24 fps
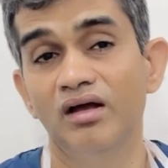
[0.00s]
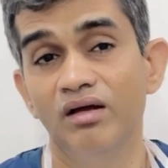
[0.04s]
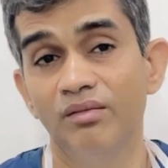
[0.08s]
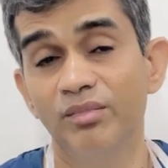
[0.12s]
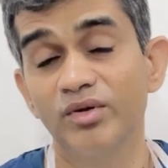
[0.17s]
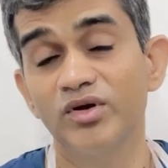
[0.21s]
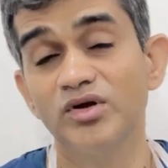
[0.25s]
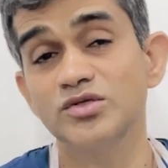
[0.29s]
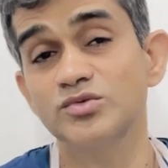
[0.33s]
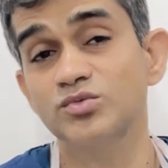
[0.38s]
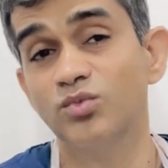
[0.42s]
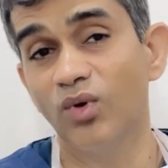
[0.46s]

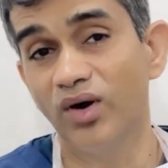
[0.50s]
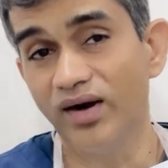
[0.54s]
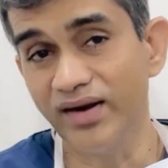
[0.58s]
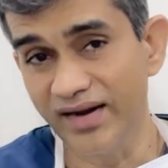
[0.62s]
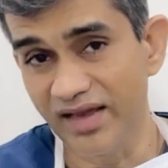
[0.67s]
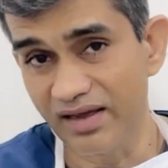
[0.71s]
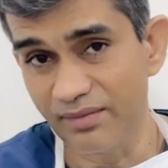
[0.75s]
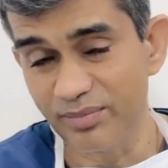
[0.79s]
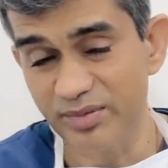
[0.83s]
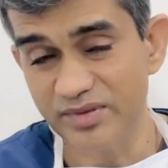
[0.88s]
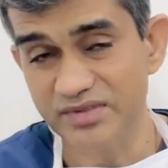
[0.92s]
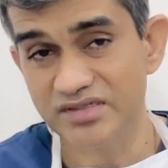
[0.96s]
Because what
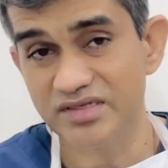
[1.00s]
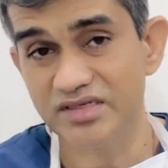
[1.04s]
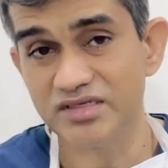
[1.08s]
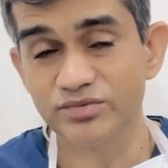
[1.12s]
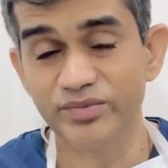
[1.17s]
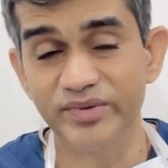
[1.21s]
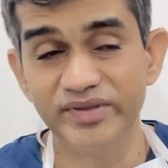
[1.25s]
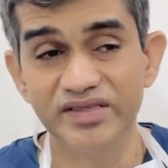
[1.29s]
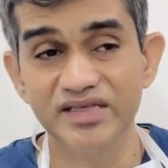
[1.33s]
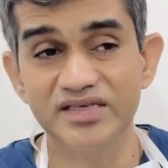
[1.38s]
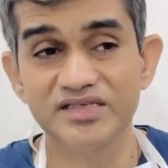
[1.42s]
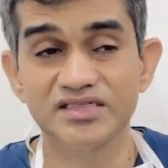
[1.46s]
happens is,
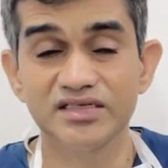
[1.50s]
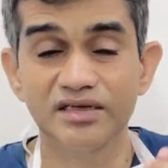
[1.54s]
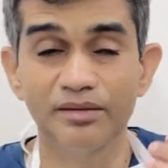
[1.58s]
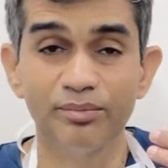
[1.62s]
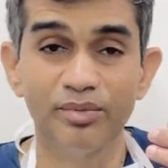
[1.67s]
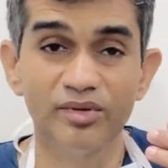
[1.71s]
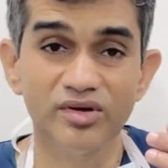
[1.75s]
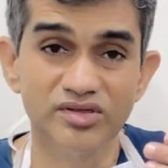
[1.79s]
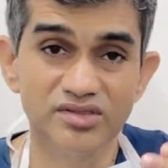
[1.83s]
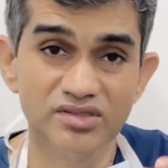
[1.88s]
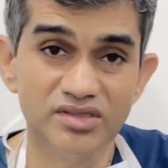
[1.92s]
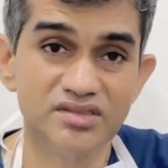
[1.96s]
when these
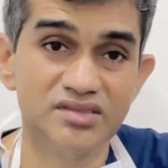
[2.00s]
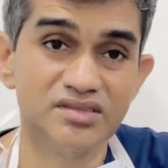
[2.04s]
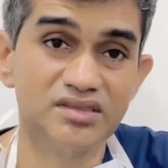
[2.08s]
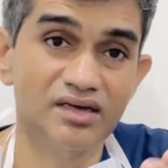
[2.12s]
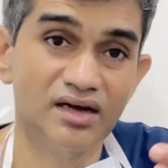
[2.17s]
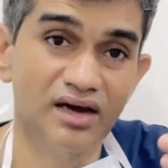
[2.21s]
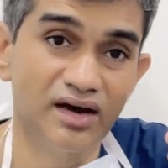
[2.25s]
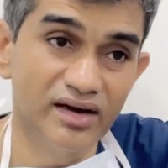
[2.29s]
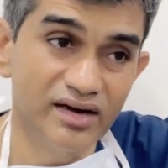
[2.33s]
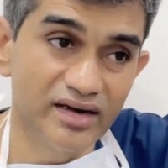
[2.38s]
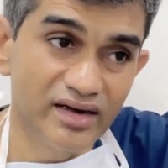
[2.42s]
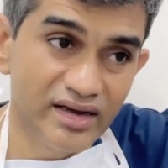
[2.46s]
deposits
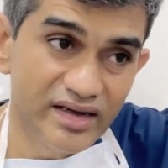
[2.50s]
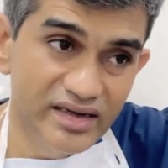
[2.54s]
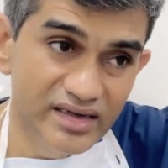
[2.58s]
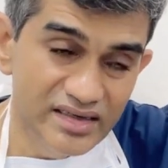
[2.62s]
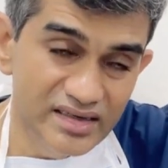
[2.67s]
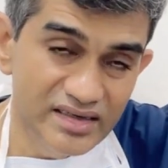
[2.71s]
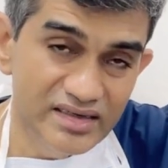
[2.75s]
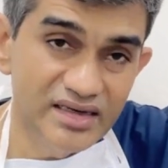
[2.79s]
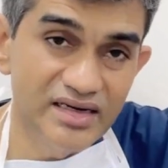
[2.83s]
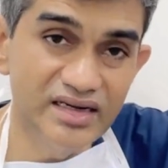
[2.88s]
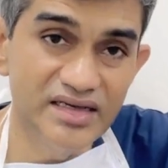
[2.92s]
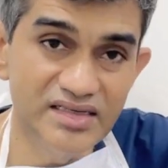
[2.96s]
are
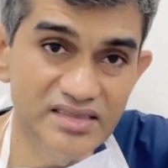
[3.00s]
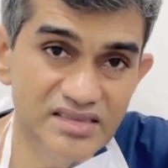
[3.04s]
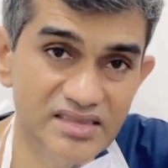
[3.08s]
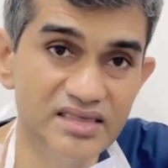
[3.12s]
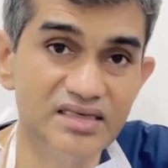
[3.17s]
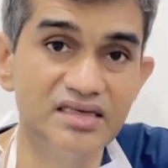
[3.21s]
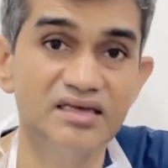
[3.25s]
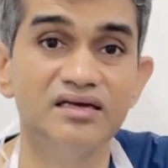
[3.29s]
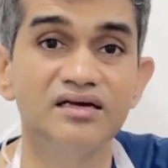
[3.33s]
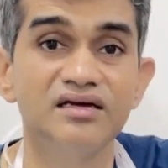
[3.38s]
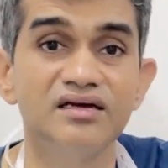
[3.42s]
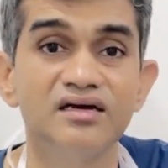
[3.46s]

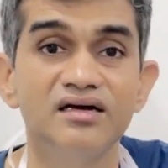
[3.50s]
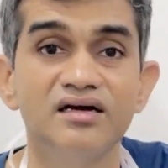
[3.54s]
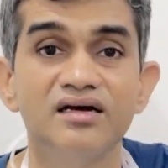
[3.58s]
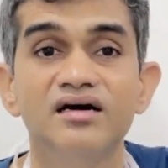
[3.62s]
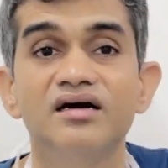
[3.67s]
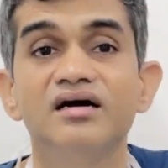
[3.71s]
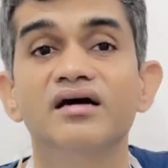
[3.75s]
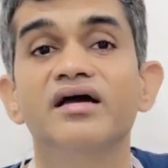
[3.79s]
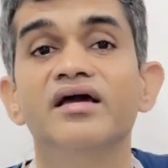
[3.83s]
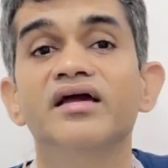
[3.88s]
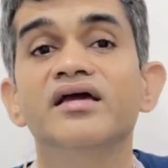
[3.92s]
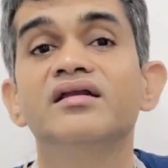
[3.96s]
increasing
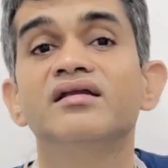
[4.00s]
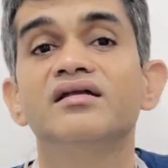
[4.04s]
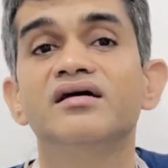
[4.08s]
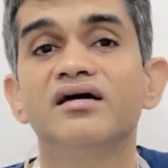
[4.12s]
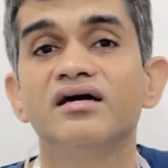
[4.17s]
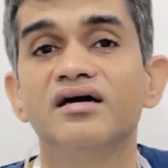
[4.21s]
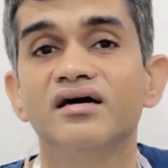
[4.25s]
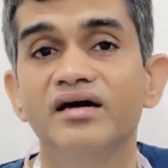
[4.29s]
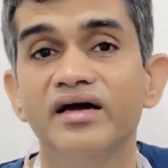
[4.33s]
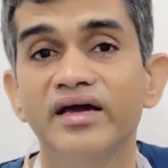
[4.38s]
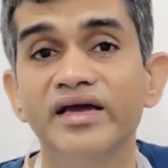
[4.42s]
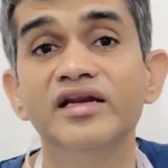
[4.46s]

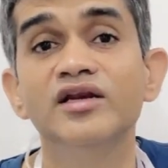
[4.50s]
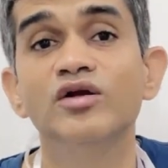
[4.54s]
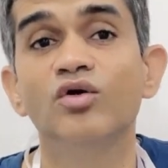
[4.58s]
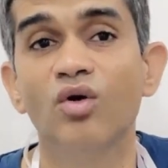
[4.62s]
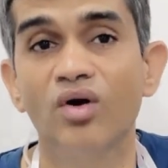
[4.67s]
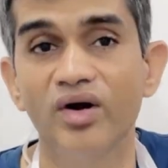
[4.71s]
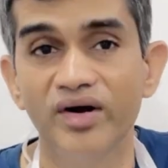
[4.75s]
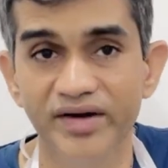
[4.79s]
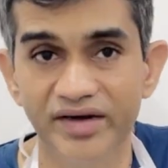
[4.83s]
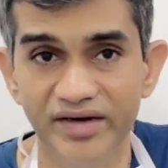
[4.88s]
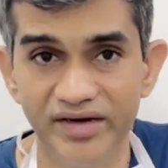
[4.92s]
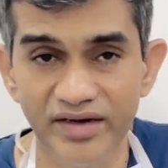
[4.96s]
in
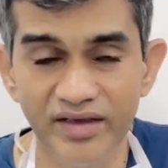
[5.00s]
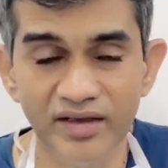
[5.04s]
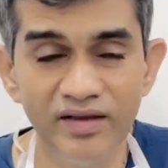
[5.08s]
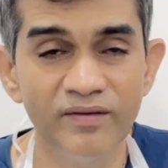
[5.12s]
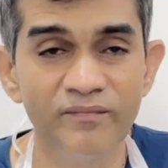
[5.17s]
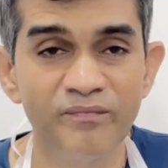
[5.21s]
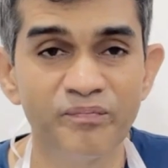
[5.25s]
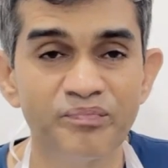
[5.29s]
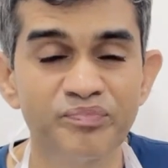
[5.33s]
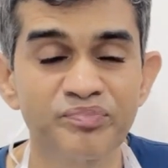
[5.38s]
quantity,